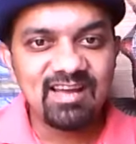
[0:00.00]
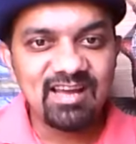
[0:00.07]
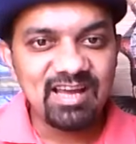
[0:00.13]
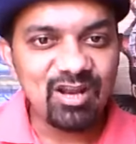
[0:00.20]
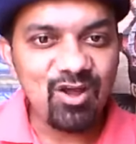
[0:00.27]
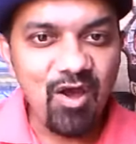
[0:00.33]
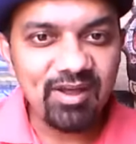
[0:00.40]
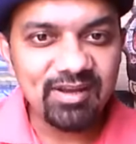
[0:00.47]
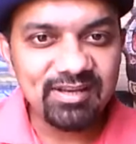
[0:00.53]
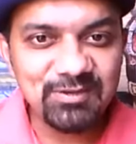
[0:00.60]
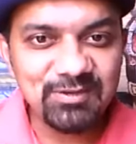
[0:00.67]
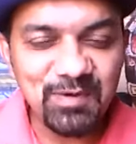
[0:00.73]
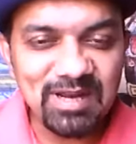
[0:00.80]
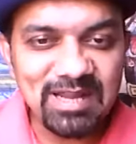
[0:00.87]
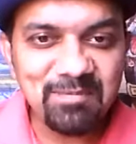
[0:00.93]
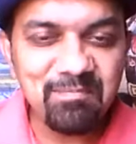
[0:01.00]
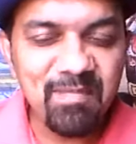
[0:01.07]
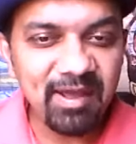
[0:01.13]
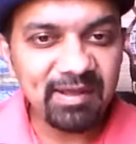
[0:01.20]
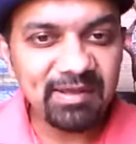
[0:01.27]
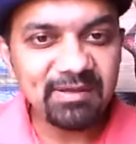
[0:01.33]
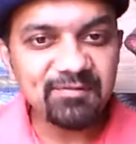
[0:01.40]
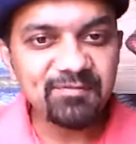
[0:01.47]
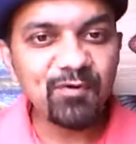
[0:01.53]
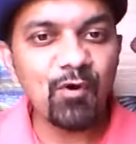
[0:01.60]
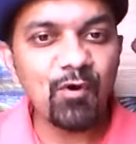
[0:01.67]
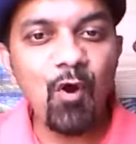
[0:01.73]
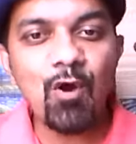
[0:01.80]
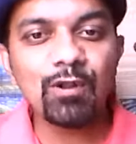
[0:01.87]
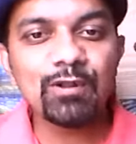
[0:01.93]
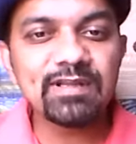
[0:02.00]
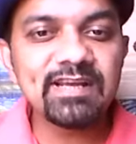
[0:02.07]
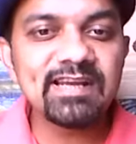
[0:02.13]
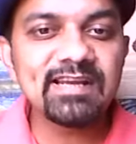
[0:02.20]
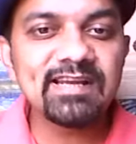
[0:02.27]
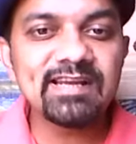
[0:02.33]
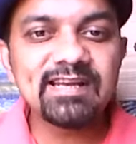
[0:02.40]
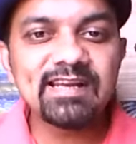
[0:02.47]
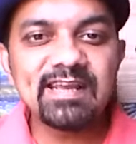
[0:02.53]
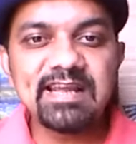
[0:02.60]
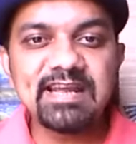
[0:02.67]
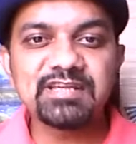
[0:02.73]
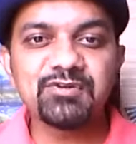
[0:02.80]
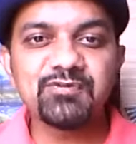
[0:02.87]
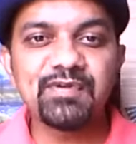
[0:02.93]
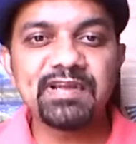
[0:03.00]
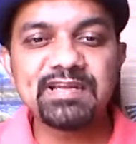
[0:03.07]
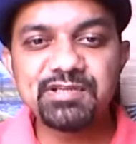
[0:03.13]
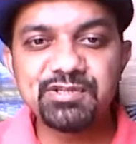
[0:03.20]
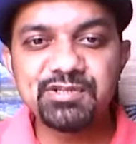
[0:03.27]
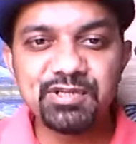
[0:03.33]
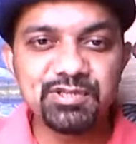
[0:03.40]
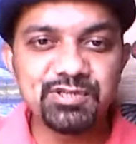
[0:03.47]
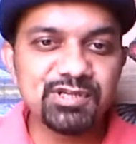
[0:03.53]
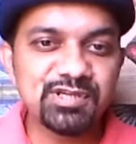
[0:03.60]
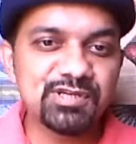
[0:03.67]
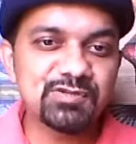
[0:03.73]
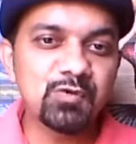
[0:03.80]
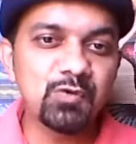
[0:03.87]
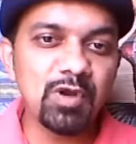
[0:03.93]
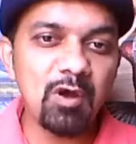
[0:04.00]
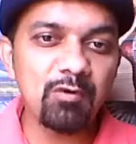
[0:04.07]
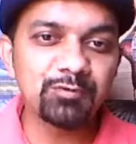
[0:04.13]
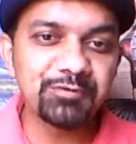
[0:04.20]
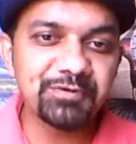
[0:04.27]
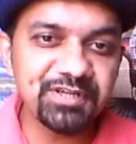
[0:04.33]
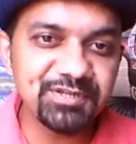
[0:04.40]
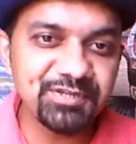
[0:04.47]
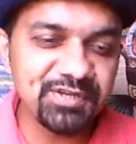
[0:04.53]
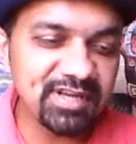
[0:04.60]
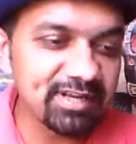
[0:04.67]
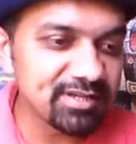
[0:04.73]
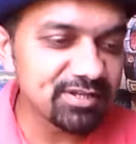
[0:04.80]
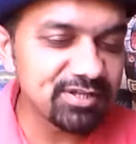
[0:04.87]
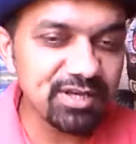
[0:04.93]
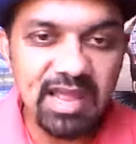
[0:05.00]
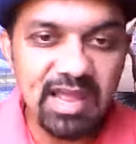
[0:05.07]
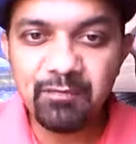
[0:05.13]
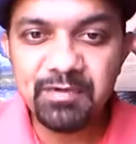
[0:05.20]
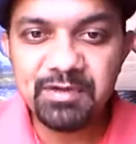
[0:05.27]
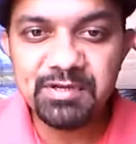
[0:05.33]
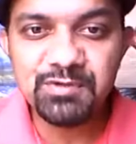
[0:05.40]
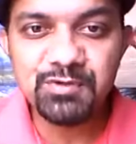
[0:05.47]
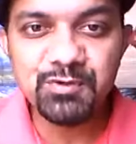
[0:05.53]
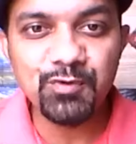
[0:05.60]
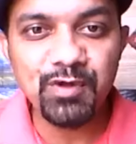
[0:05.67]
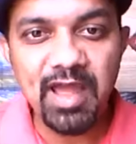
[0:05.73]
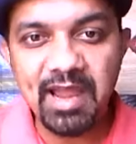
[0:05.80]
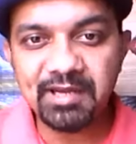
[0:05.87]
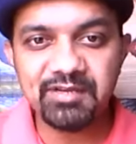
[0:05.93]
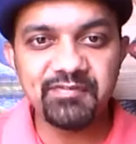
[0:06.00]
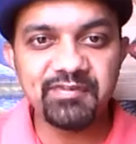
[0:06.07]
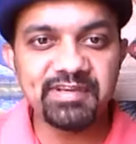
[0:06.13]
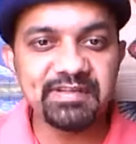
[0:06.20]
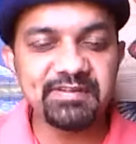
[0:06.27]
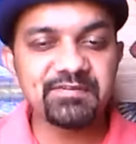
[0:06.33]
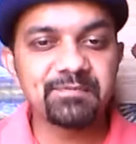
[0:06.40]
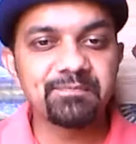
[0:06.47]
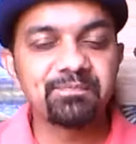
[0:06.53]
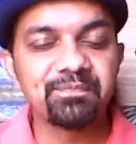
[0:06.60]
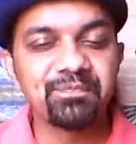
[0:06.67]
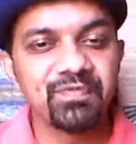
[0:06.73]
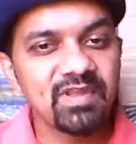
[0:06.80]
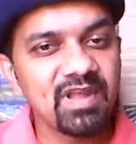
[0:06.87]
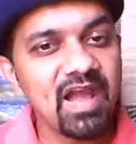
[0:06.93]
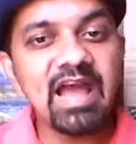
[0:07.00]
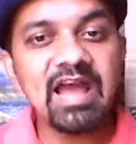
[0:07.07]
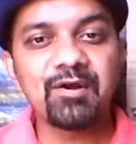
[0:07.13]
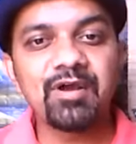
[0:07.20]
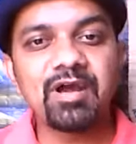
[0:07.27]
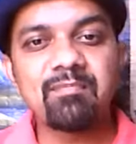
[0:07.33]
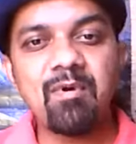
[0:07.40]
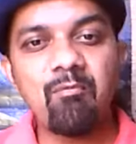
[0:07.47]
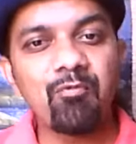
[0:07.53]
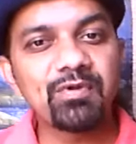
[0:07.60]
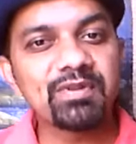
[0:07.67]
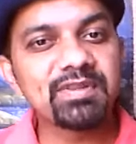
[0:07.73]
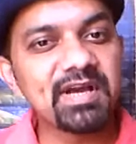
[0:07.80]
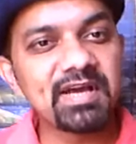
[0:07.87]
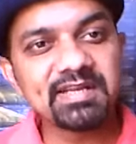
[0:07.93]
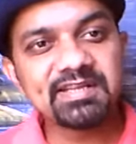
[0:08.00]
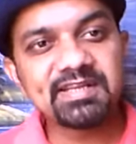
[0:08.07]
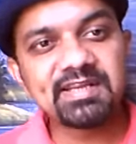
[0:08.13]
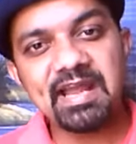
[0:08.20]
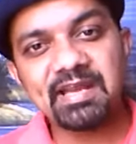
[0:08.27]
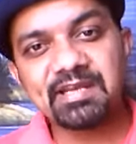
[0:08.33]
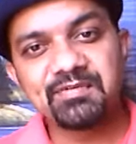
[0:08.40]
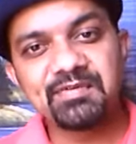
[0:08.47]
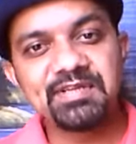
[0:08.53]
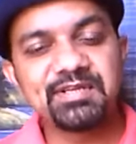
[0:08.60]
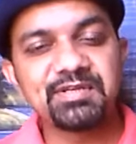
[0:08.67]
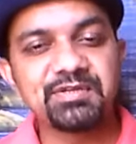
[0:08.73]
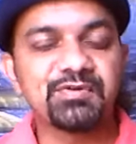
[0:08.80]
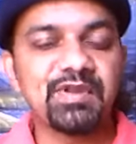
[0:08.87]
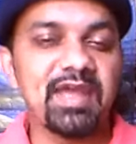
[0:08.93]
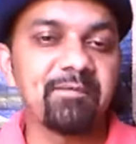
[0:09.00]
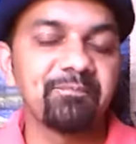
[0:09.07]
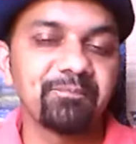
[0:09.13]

Hello and welcome back. For all the creative English teachers who love to teach English language through activities, I have come up with another activity today.